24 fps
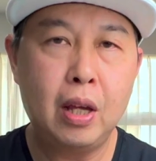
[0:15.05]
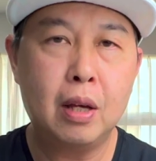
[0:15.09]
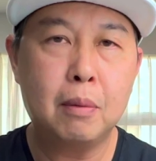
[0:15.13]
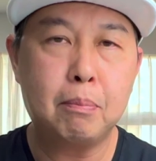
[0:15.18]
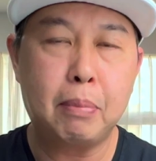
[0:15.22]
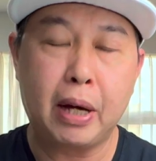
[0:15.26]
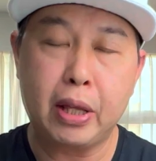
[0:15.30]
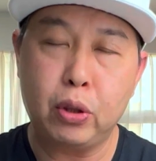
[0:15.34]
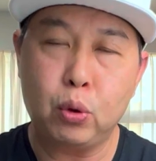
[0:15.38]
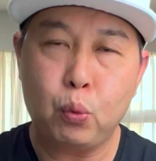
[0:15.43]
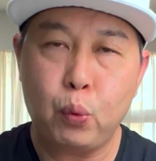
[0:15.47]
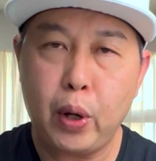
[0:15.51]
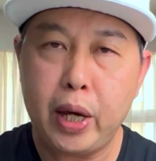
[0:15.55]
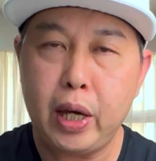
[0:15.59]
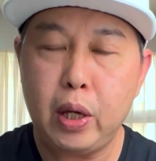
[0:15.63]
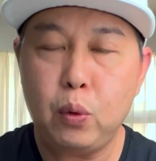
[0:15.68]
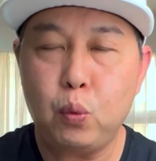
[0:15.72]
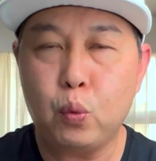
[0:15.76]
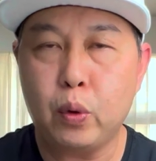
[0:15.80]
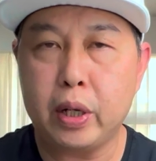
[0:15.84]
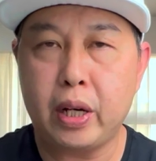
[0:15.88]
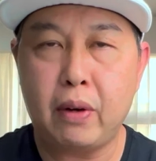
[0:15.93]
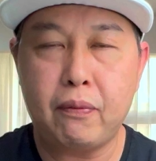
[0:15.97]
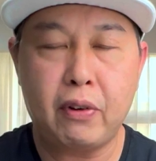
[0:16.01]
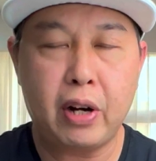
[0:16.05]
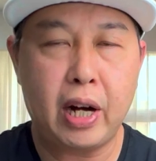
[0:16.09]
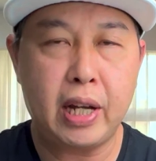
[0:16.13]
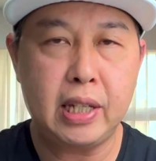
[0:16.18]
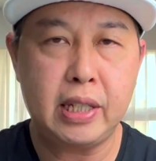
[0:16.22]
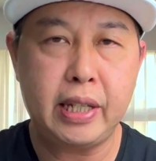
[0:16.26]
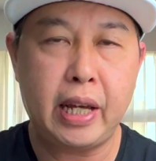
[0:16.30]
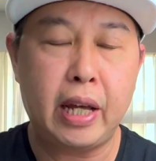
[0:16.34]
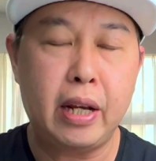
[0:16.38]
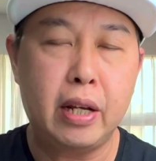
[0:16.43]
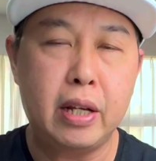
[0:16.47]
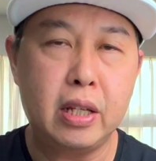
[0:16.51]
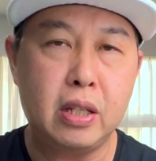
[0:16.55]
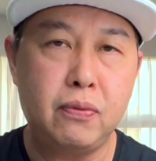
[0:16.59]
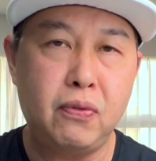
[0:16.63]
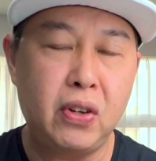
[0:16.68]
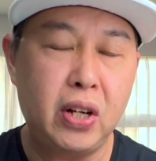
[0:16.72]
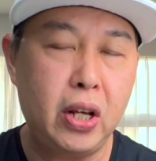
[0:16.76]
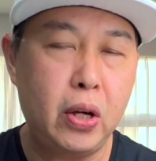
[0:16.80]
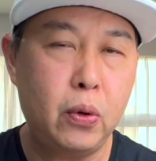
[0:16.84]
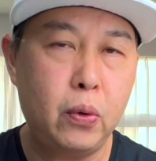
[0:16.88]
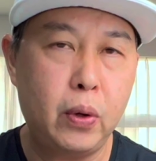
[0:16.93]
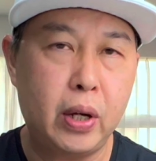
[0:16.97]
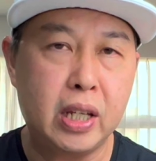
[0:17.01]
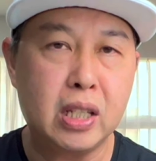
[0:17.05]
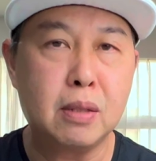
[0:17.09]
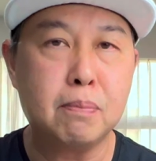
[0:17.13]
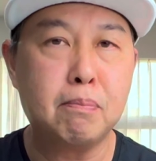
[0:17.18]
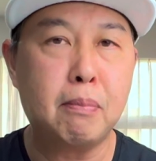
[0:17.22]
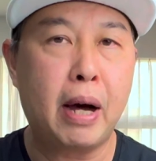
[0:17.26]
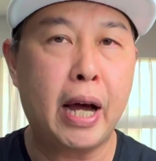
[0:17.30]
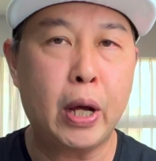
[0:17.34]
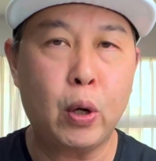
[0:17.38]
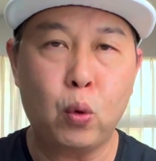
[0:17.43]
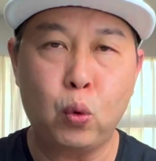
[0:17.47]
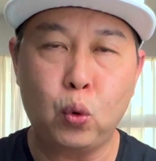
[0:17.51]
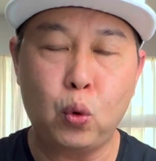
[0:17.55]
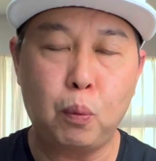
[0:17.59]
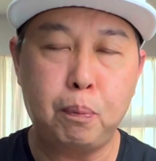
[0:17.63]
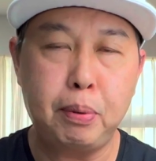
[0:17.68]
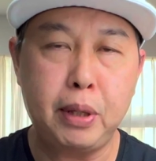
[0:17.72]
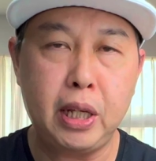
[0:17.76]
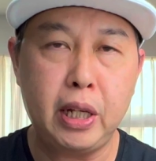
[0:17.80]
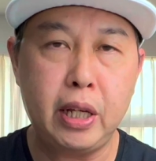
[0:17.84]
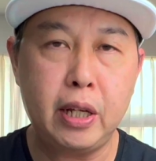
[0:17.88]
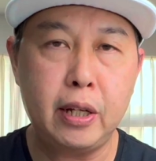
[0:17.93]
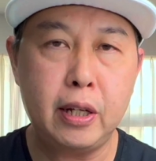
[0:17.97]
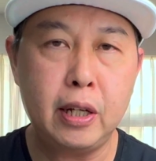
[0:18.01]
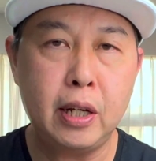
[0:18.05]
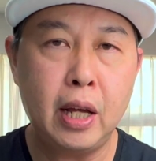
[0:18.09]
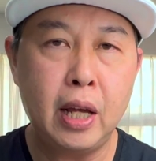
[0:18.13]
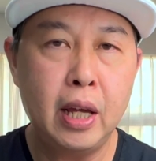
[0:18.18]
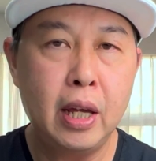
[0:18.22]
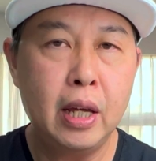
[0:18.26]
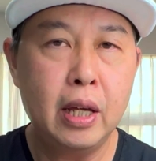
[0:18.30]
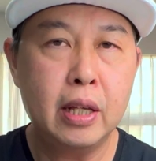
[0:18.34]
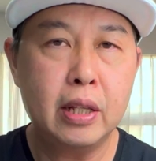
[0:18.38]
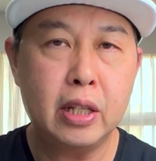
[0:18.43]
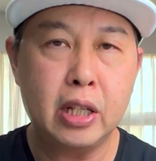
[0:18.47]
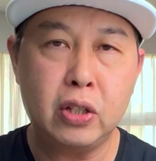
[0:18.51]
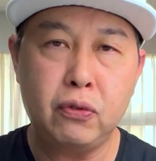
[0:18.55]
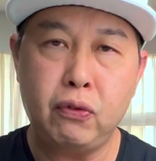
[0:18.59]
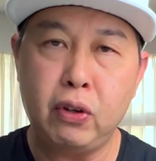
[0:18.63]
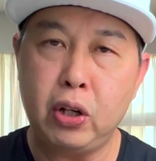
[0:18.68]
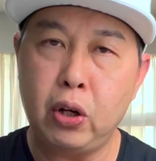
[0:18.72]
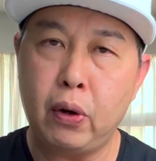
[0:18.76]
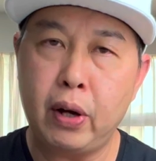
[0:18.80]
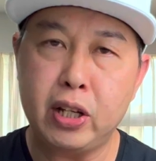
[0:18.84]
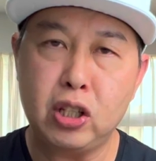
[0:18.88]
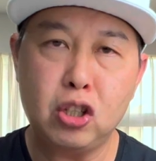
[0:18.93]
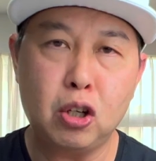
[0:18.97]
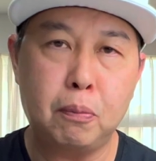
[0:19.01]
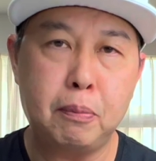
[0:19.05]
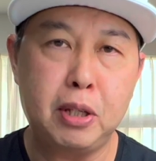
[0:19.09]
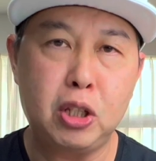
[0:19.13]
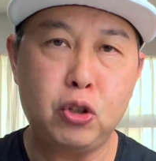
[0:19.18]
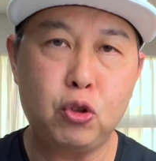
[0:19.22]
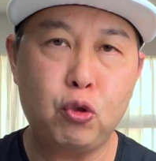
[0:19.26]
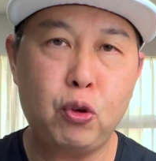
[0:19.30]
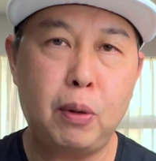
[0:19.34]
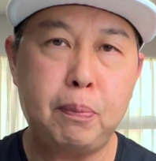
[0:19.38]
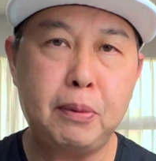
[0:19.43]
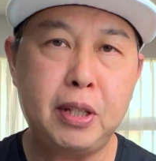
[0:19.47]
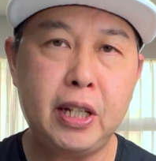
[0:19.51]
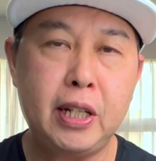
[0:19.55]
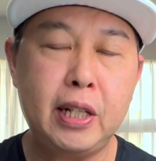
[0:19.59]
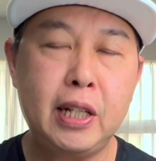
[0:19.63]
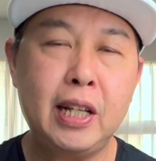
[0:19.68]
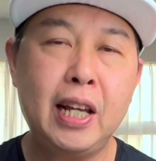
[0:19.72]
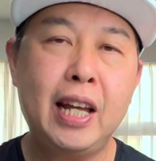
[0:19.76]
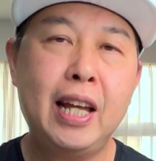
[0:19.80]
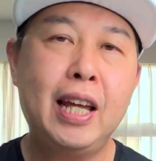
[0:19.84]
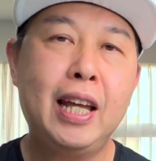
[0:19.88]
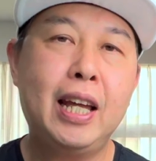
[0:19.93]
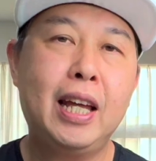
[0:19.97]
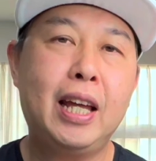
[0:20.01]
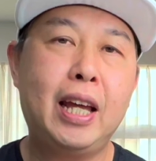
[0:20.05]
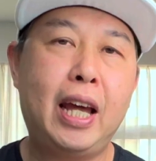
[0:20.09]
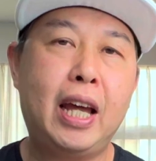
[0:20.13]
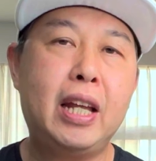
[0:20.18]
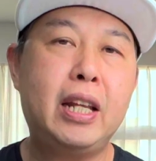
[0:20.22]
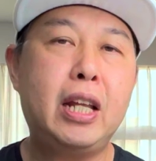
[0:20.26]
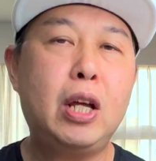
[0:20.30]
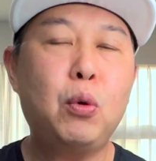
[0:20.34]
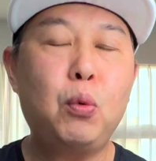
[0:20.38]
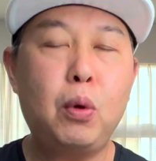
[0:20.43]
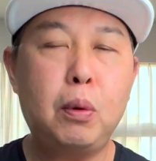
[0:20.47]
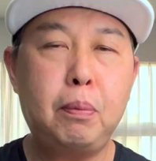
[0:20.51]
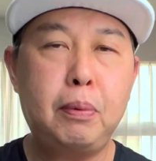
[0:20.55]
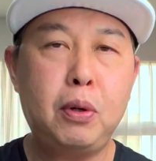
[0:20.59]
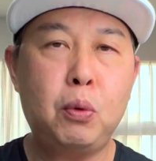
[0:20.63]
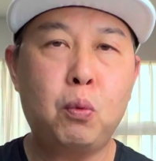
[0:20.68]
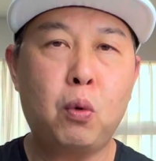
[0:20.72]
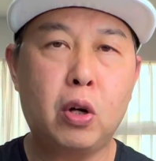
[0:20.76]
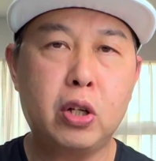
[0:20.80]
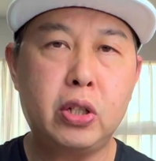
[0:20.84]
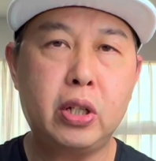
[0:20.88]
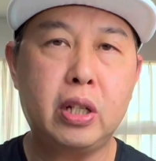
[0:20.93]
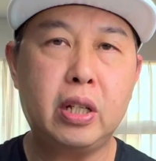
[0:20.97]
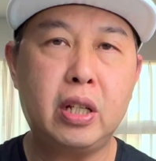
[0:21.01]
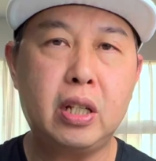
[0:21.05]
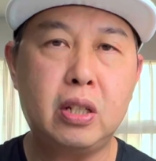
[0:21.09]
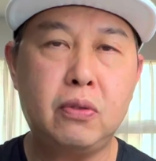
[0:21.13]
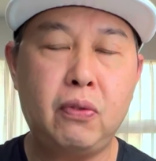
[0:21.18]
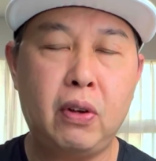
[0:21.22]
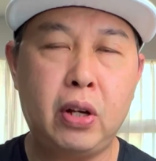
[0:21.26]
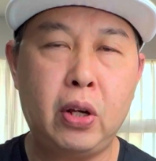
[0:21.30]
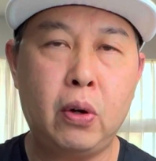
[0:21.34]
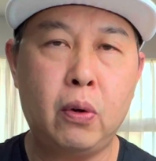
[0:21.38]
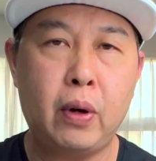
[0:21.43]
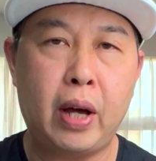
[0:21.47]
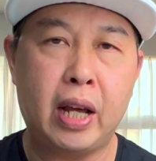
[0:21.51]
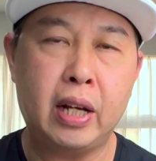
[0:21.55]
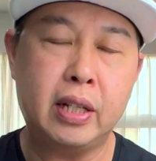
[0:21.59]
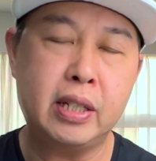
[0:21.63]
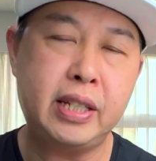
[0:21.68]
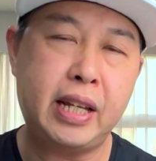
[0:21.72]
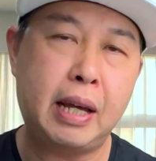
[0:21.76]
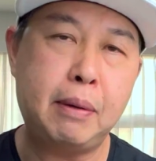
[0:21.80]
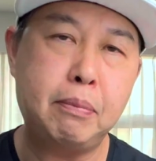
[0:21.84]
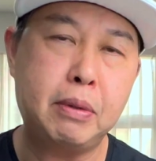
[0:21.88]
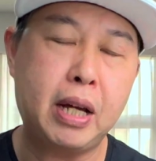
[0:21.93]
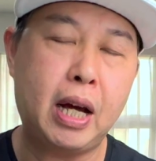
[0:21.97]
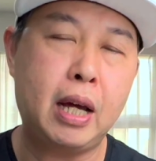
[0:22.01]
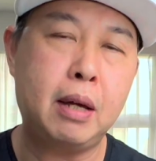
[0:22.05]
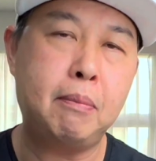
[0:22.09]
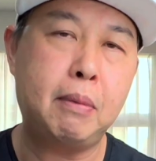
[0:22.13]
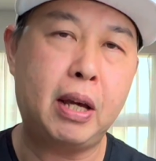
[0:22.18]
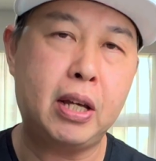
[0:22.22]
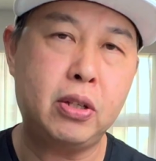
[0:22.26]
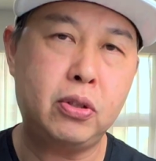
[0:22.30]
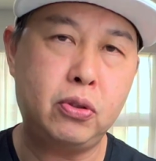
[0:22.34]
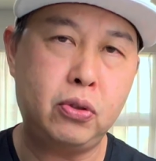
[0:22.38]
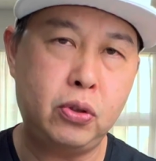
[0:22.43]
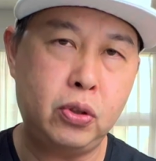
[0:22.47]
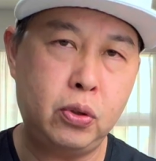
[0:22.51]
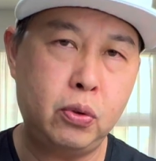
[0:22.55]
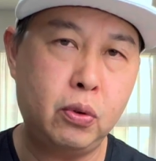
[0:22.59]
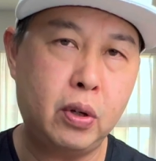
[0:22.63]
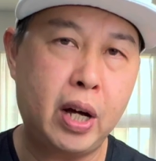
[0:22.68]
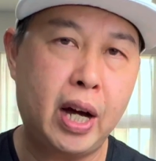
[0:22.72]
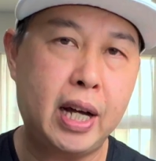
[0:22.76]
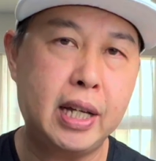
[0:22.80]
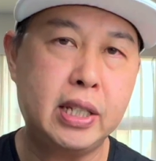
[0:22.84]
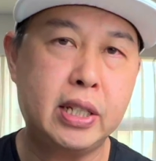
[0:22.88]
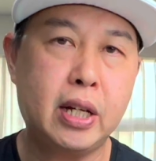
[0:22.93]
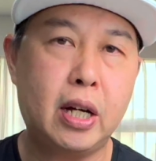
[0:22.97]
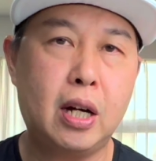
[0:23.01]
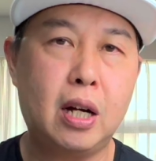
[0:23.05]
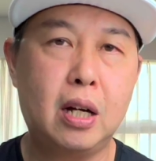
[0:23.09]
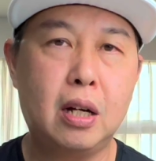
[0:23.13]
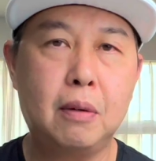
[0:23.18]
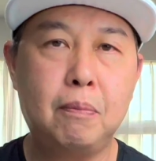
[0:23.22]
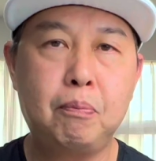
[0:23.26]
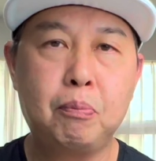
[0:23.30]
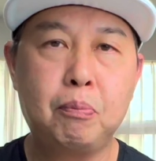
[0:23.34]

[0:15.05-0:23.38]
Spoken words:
By the way, whatever I say in this video is my own opinion. This video has not been scripted, and they will be watching this video at the same time as you guys are.